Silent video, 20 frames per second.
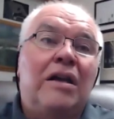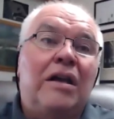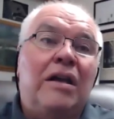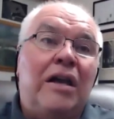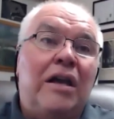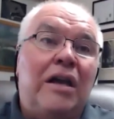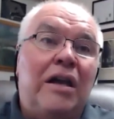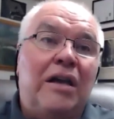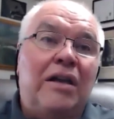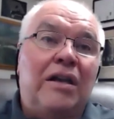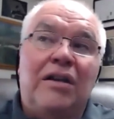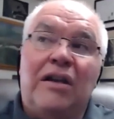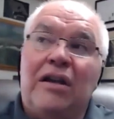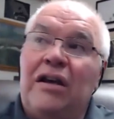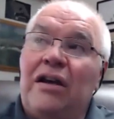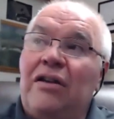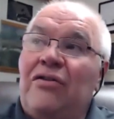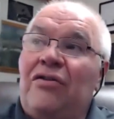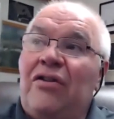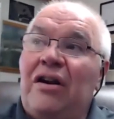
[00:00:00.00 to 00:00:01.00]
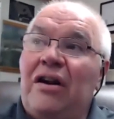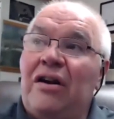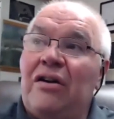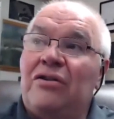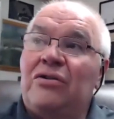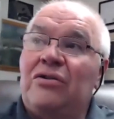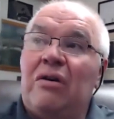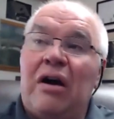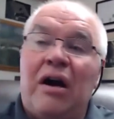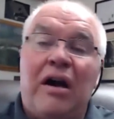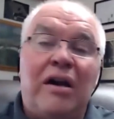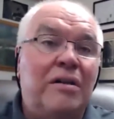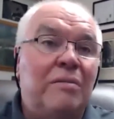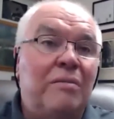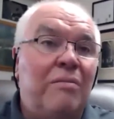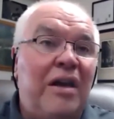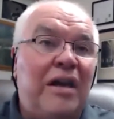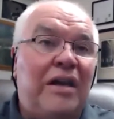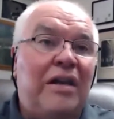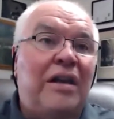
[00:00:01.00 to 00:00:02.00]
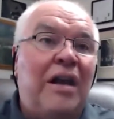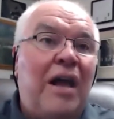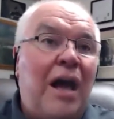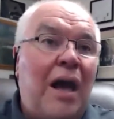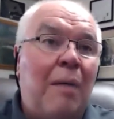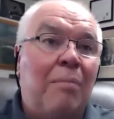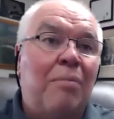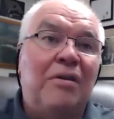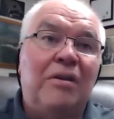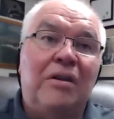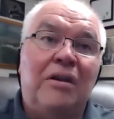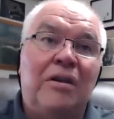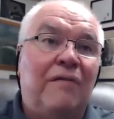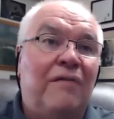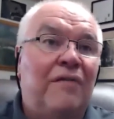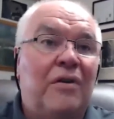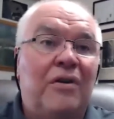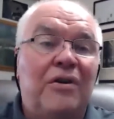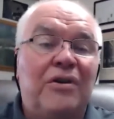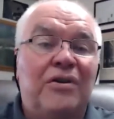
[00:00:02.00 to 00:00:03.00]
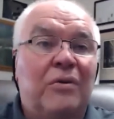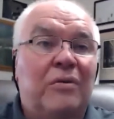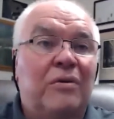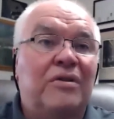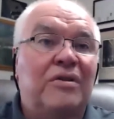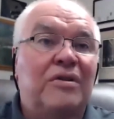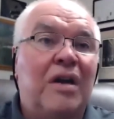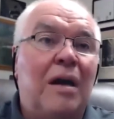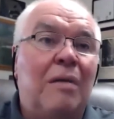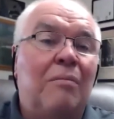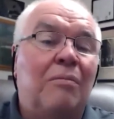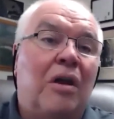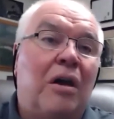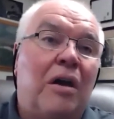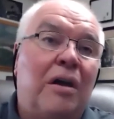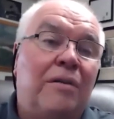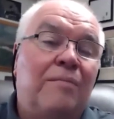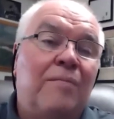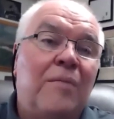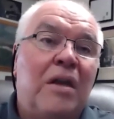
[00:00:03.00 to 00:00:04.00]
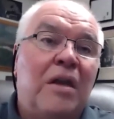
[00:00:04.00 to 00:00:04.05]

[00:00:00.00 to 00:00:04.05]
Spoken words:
and they're trying to make it happen in a very short timeline.